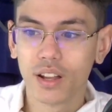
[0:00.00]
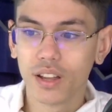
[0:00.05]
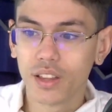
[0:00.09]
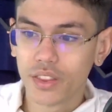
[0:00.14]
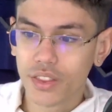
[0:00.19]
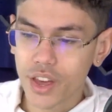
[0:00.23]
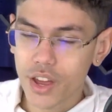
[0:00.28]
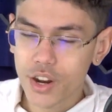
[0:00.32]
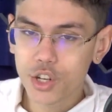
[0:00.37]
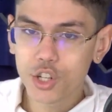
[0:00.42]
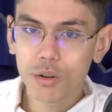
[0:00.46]

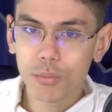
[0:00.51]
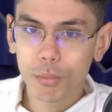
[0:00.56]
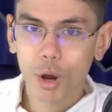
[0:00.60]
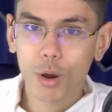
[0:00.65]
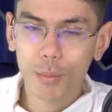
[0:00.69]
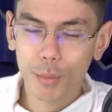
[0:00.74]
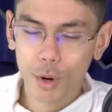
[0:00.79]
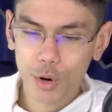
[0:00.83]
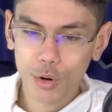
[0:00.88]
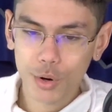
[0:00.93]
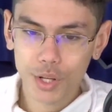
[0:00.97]
Then Jamal
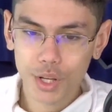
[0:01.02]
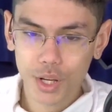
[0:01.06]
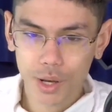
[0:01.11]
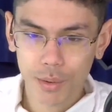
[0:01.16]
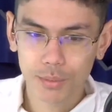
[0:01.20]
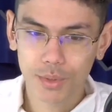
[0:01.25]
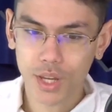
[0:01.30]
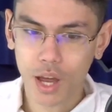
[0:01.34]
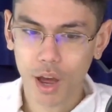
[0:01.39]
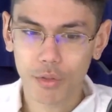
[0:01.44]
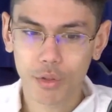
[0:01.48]
Murray comes
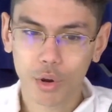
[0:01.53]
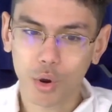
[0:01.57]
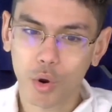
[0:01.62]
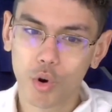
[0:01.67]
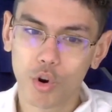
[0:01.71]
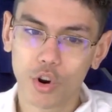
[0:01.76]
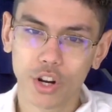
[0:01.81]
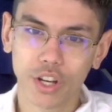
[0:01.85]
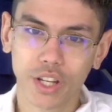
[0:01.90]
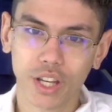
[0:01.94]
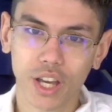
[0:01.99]
down the
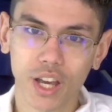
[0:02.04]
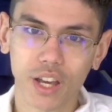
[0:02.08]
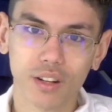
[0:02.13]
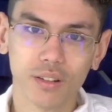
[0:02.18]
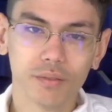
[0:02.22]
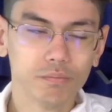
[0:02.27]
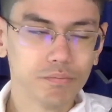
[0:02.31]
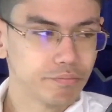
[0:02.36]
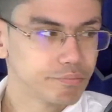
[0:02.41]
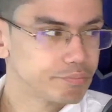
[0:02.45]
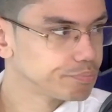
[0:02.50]
court again
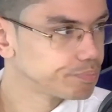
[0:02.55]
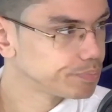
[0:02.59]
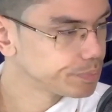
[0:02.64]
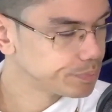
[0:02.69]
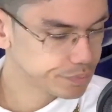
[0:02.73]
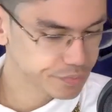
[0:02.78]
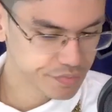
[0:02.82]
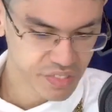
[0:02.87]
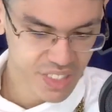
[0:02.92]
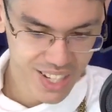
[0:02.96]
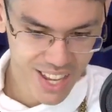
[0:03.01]

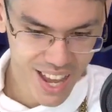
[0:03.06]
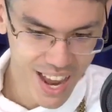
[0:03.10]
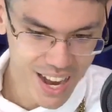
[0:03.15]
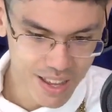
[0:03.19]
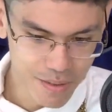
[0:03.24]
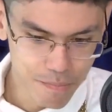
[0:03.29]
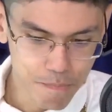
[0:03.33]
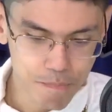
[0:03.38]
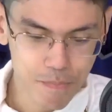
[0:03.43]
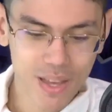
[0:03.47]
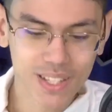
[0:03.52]
and he
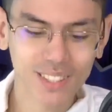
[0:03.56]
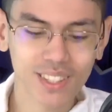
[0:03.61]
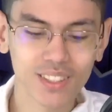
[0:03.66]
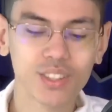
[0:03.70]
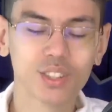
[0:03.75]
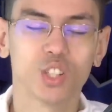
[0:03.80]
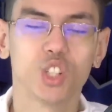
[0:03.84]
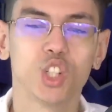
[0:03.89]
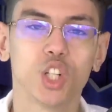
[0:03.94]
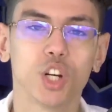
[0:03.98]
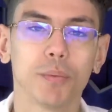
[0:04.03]
misses
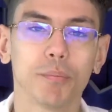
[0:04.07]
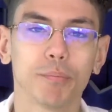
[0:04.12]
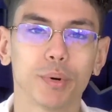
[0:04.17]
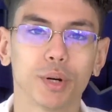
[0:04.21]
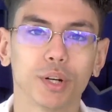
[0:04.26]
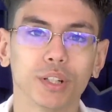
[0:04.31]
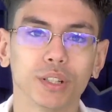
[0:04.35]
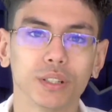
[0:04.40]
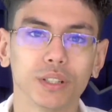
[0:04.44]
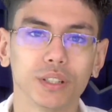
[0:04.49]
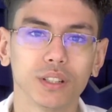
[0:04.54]
a jumper.